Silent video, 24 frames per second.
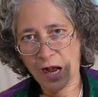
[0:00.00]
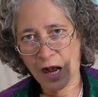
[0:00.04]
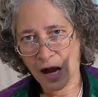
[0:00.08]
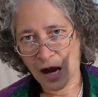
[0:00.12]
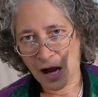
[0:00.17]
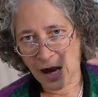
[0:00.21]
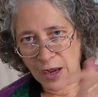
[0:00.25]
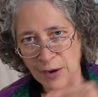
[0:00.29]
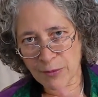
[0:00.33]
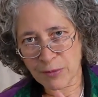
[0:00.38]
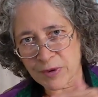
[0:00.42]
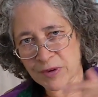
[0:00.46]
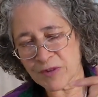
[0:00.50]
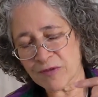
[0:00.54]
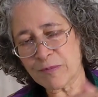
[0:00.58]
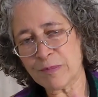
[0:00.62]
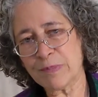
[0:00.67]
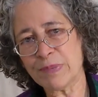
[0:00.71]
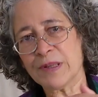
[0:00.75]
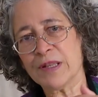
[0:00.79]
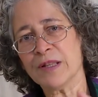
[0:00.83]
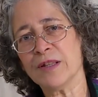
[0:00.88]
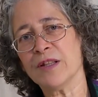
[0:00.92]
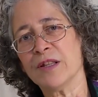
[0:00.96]
I would have
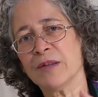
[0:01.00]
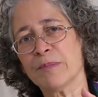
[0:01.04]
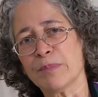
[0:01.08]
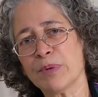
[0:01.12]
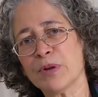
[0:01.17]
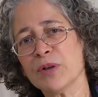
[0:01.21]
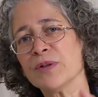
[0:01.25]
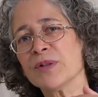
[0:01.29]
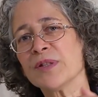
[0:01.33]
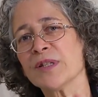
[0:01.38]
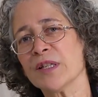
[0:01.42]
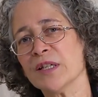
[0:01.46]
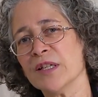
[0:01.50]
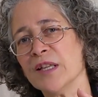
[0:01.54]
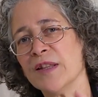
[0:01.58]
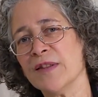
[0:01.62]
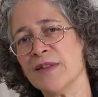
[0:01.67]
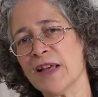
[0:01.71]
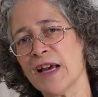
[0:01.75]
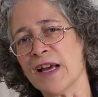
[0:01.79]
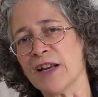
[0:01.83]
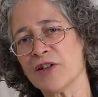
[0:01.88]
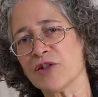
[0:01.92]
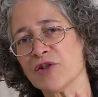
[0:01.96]
been the person in
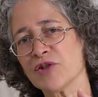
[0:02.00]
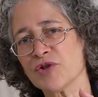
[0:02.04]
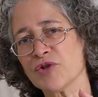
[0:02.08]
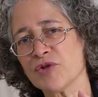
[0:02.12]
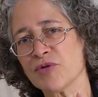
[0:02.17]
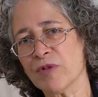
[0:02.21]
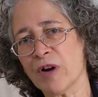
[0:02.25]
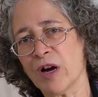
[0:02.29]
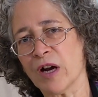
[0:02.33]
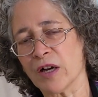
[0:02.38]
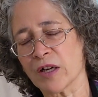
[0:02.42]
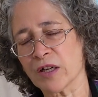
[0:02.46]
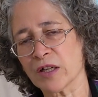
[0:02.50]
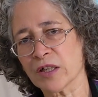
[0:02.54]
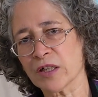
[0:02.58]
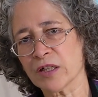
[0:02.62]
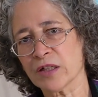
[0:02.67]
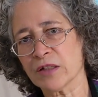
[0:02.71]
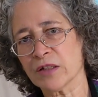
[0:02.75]
that truck.